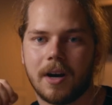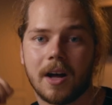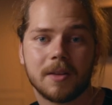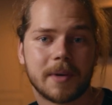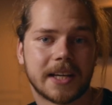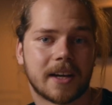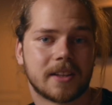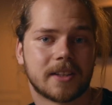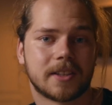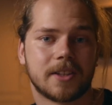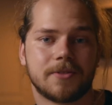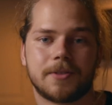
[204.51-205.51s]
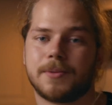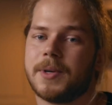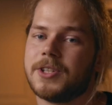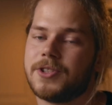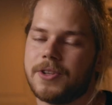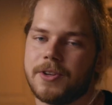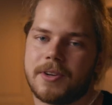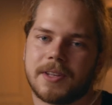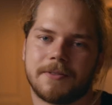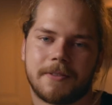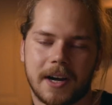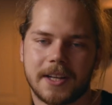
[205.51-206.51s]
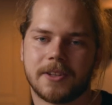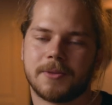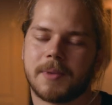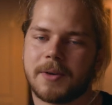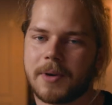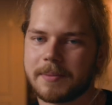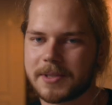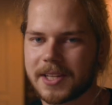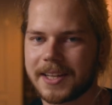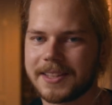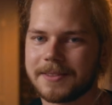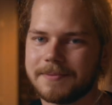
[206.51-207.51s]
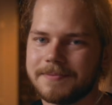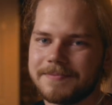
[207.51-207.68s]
All my contact information you can find on my website.